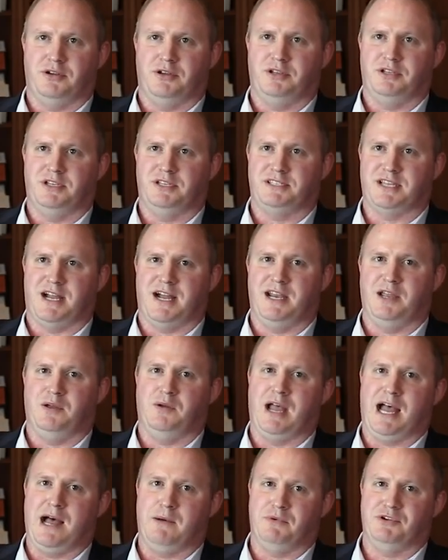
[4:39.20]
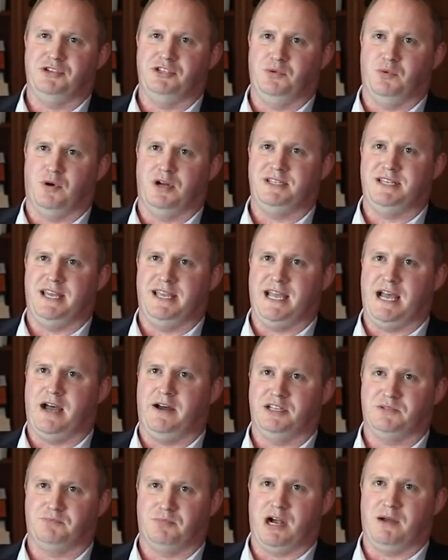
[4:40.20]
deciding how much you want to take out,
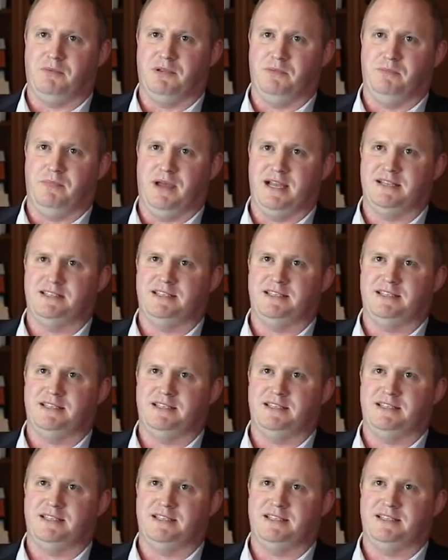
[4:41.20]
it's probably best